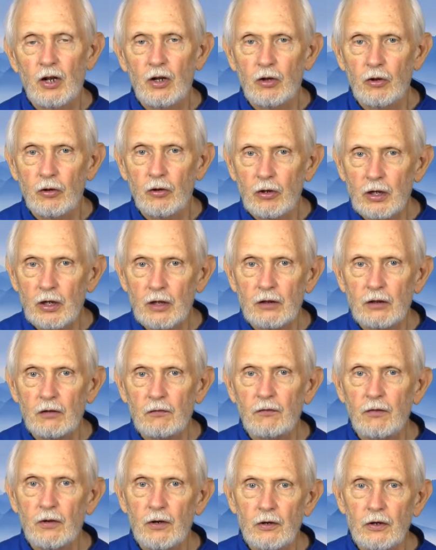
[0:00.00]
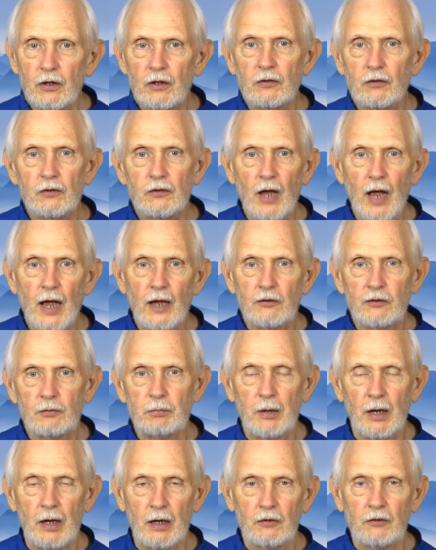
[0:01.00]
look at the various
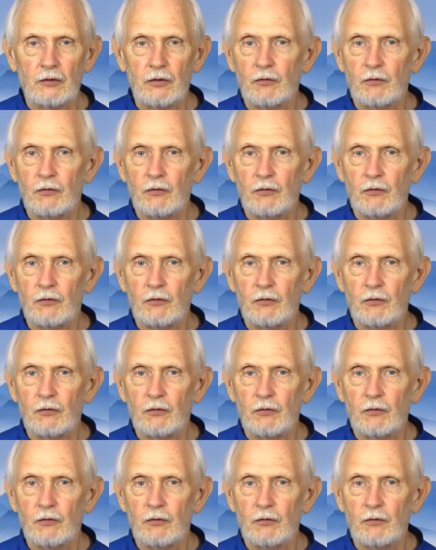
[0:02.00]
aspects